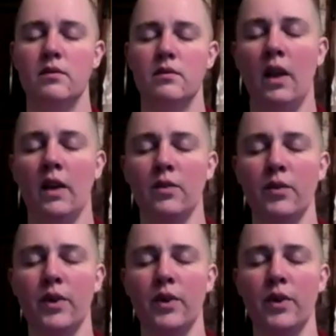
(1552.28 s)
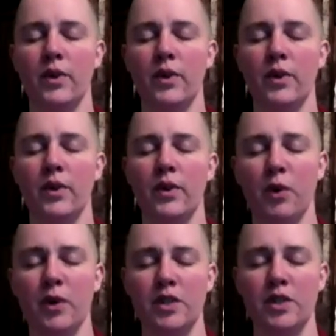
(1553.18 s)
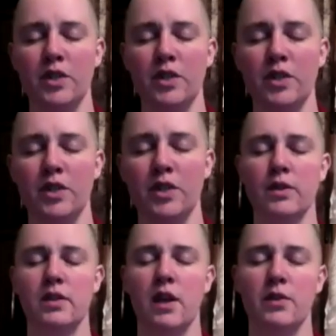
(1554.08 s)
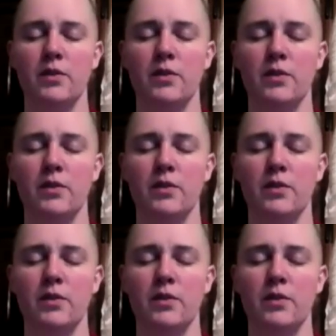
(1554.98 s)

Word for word: And refresh your bodhicitta to yourself,